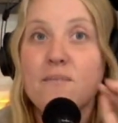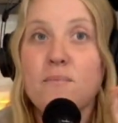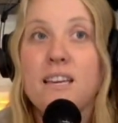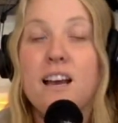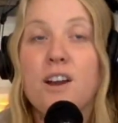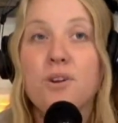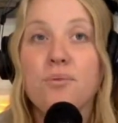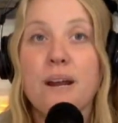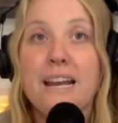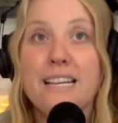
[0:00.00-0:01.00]
me a
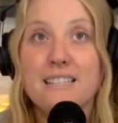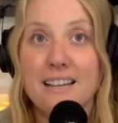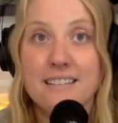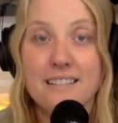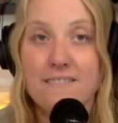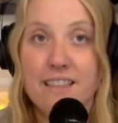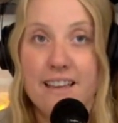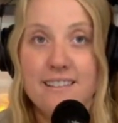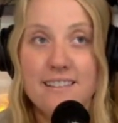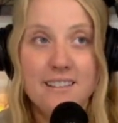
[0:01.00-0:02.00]
great sense of
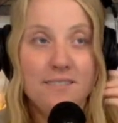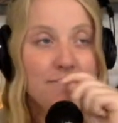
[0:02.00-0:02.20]
this.